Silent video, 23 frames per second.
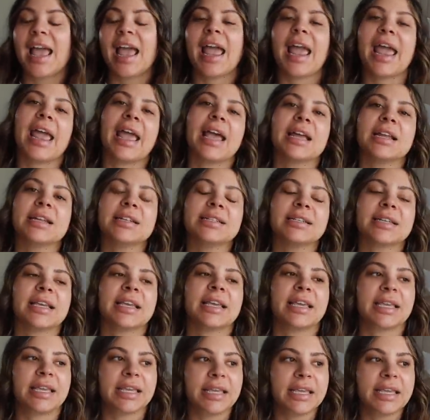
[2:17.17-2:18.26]
and
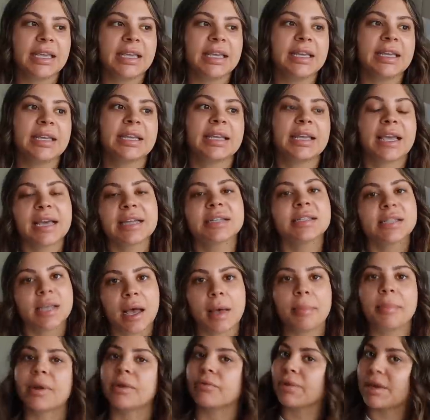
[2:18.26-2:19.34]
he gets
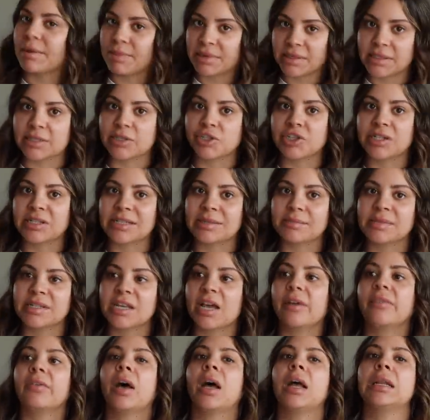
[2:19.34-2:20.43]
up and repositions
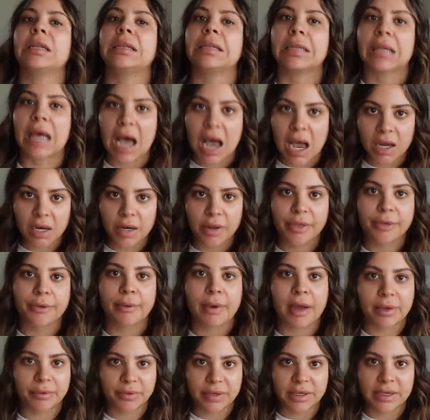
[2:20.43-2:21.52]
himself a lot
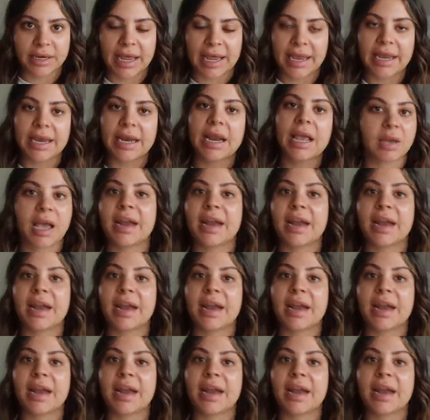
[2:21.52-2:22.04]
throughout the night.